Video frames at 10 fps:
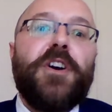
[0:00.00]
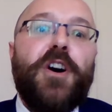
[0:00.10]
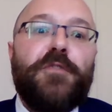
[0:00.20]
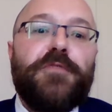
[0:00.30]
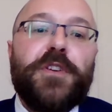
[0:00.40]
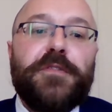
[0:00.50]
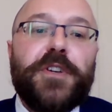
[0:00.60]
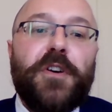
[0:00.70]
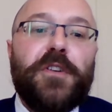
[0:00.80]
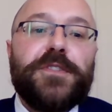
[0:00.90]
can't recover
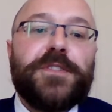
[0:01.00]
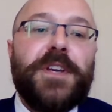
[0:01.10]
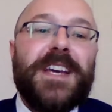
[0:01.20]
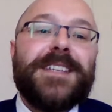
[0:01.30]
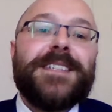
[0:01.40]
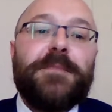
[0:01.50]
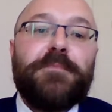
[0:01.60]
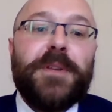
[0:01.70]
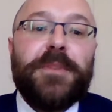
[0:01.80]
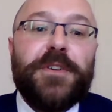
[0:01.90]
costs
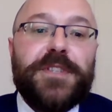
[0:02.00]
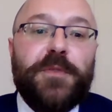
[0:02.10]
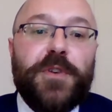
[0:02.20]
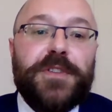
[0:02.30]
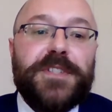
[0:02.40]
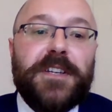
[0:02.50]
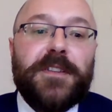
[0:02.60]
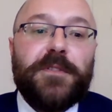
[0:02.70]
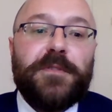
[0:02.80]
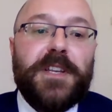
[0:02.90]
simply because they weren't
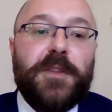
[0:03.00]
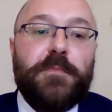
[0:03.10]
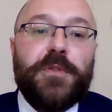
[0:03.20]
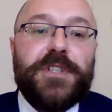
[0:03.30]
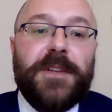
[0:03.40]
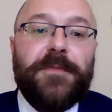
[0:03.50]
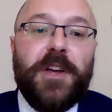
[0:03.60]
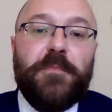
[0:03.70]
included in the budget.